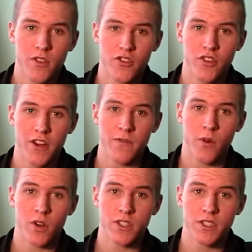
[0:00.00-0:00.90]
for the
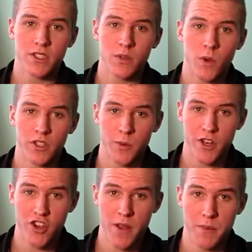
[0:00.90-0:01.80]
Strikeforce
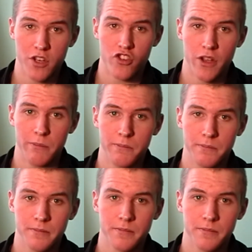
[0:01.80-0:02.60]
welterweight championship.